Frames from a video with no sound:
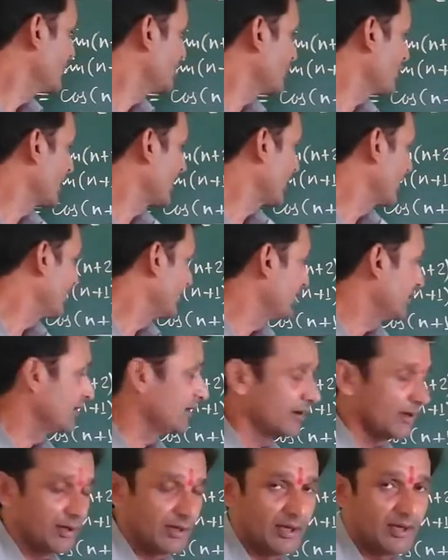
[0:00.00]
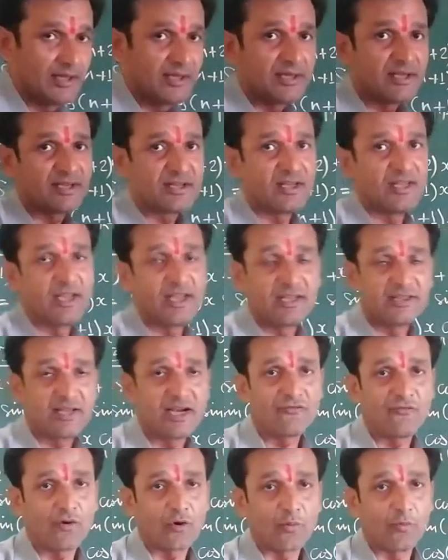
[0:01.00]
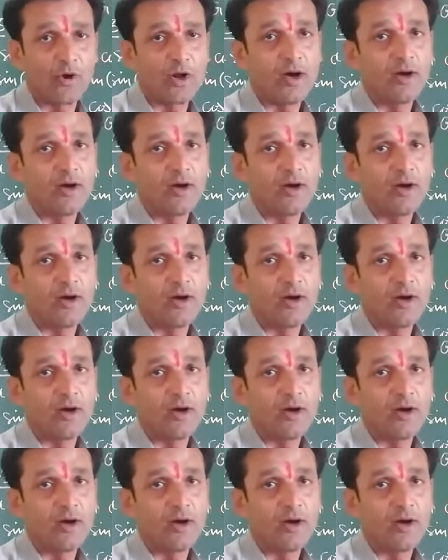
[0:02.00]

one in that formula.